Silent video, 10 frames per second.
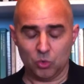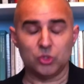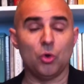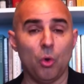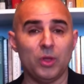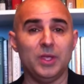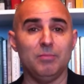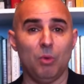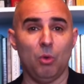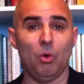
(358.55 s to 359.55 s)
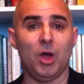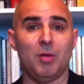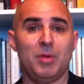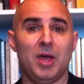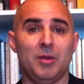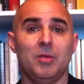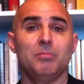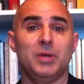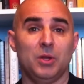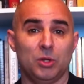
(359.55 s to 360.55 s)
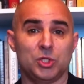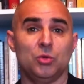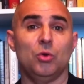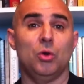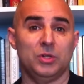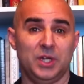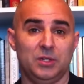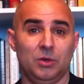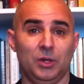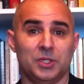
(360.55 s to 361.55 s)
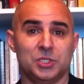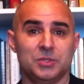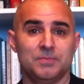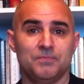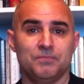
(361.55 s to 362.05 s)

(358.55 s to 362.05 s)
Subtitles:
talking more about pedagogical content knowledge.